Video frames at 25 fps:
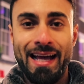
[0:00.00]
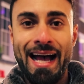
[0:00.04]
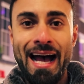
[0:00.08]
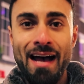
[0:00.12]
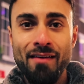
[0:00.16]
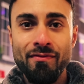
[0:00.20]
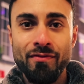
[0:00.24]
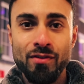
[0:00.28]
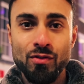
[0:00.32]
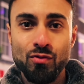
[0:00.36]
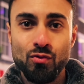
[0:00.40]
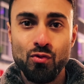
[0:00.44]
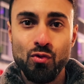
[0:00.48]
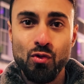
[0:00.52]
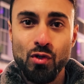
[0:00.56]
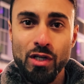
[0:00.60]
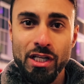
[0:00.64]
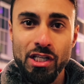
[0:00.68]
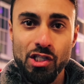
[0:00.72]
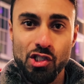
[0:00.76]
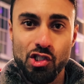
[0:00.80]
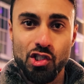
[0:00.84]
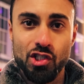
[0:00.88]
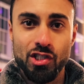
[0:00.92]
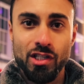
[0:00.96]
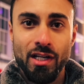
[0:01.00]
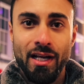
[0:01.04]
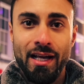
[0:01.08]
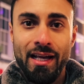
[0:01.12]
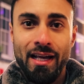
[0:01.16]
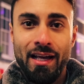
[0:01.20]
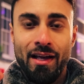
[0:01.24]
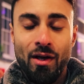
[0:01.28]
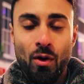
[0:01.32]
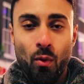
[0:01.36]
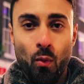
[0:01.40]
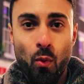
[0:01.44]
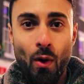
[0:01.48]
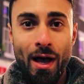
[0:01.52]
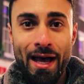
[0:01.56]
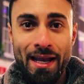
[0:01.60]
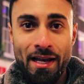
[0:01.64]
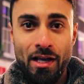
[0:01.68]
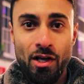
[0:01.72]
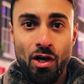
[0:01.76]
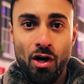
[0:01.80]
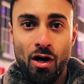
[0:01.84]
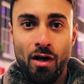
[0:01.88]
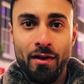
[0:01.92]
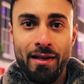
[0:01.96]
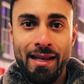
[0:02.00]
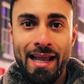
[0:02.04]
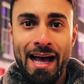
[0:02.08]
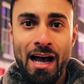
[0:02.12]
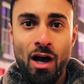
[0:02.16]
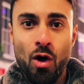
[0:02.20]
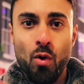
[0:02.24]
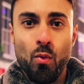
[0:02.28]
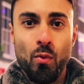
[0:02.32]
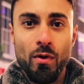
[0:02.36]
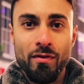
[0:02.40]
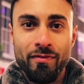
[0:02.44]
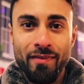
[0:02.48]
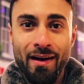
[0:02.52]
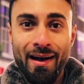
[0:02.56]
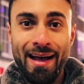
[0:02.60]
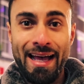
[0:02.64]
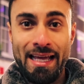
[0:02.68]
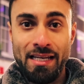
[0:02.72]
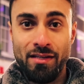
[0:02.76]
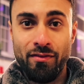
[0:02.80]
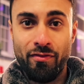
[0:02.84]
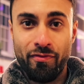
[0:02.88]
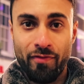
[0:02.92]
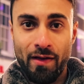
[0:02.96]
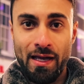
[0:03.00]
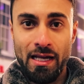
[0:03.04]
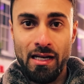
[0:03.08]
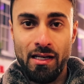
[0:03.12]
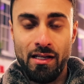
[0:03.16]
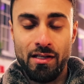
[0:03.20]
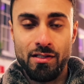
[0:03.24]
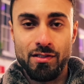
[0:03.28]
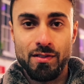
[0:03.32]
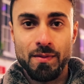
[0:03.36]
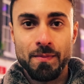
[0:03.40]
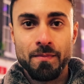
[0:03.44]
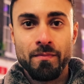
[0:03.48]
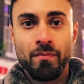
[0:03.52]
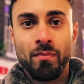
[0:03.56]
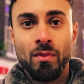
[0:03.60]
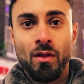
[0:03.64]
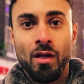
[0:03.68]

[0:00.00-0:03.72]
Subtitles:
They haven't reached where they are now without any failures.